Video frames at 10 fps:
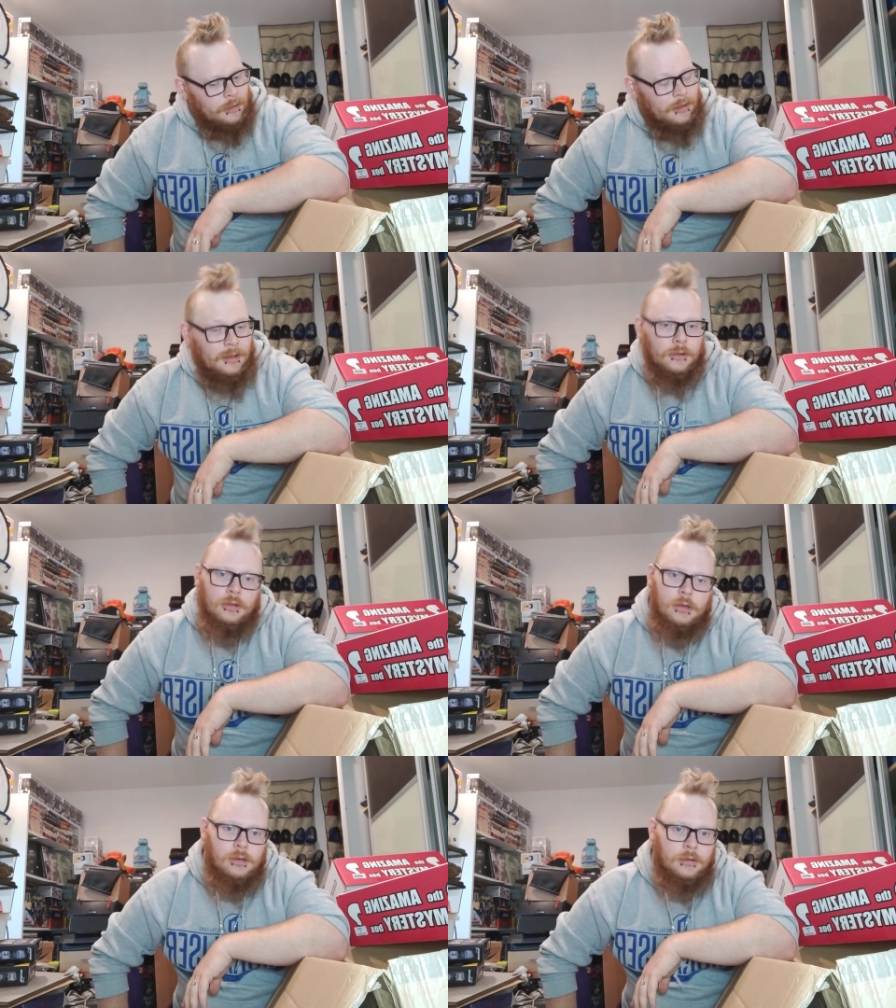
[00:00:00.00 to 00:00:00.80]
Yeah.
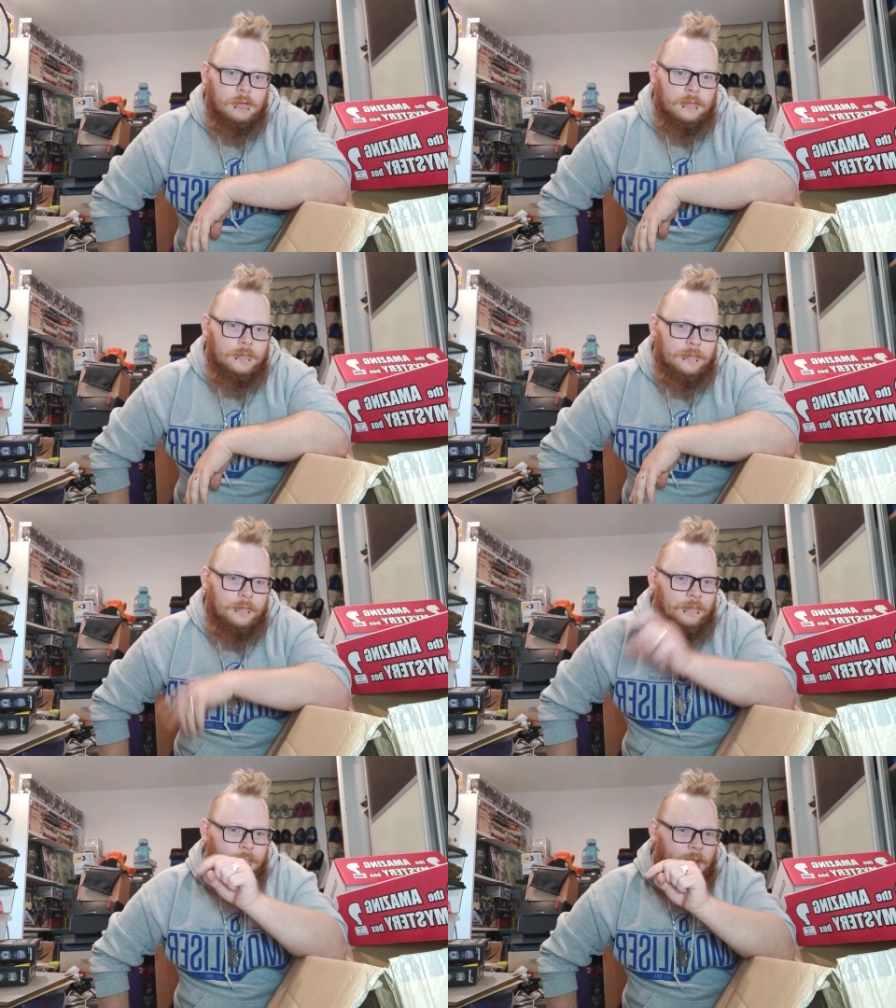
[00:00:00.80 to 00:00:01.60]

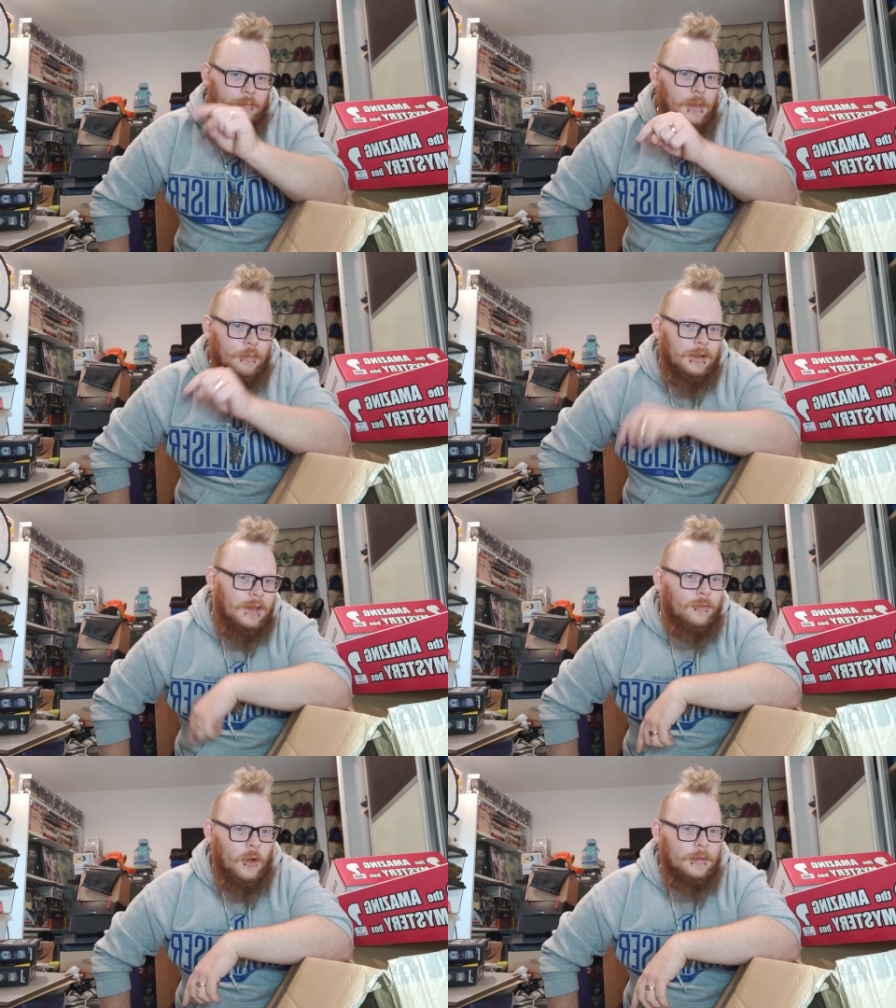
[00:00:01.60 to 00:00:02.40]
Remember,
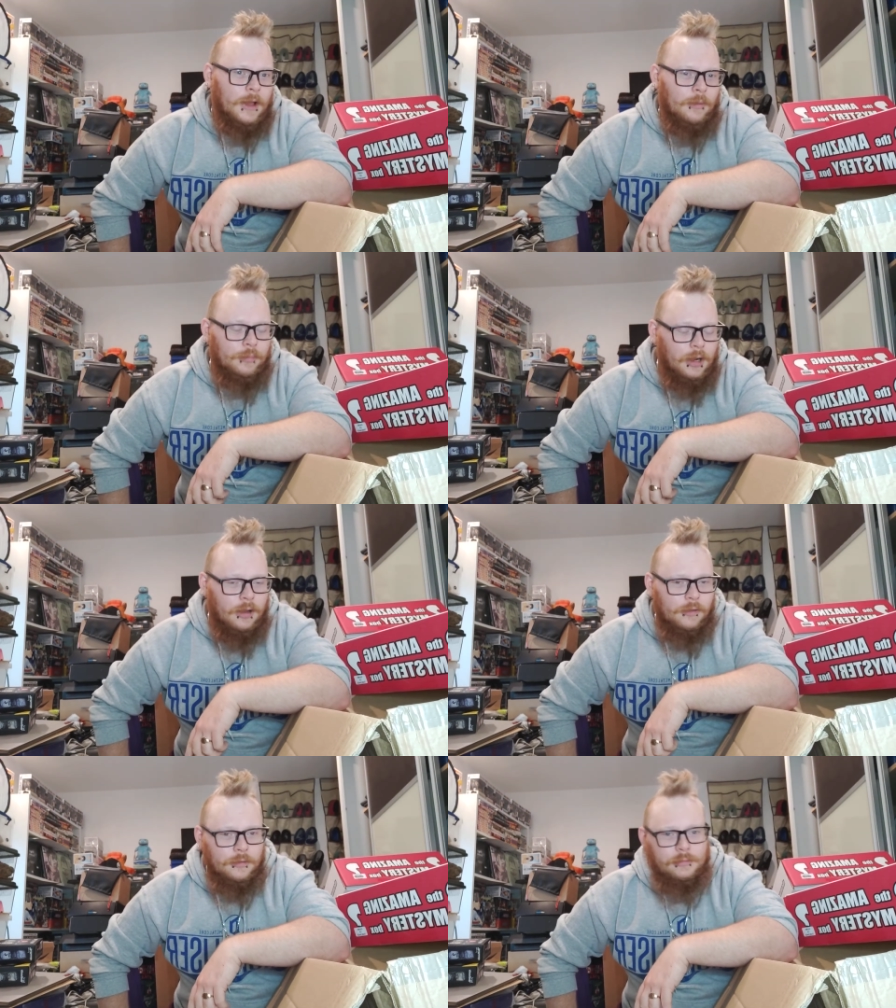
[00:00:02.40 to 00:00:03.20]
leave a comment down
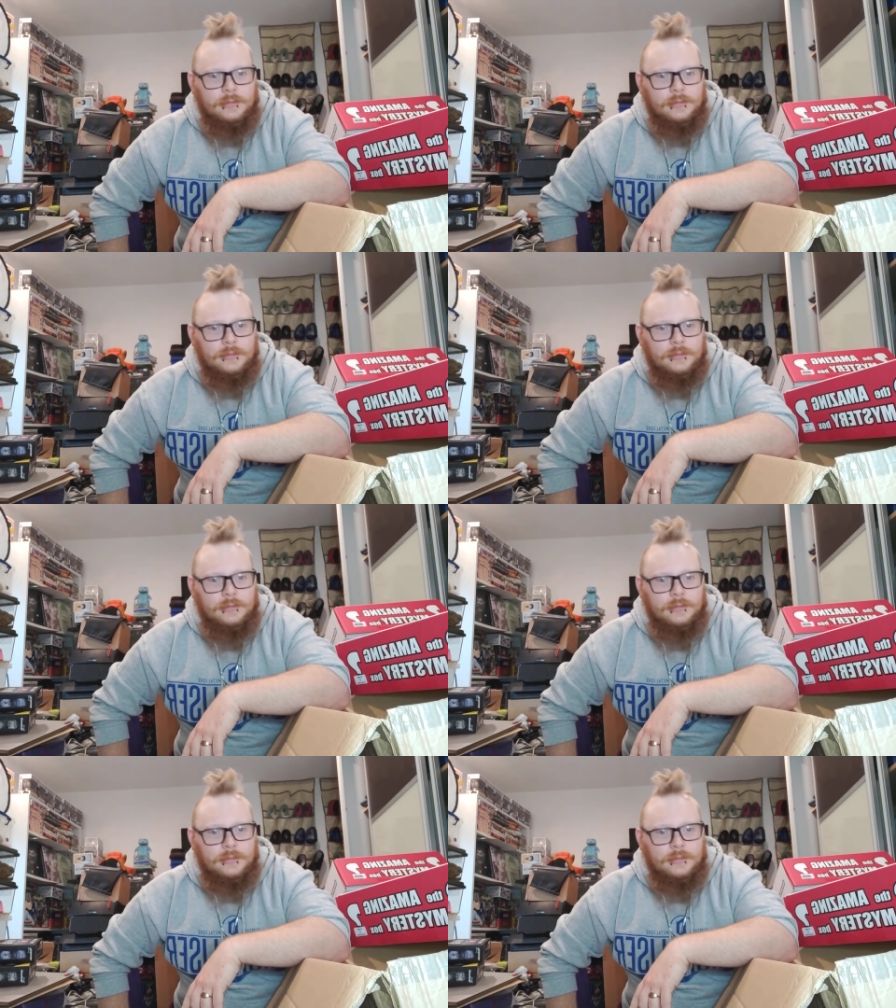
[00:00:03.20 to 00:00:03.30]
below.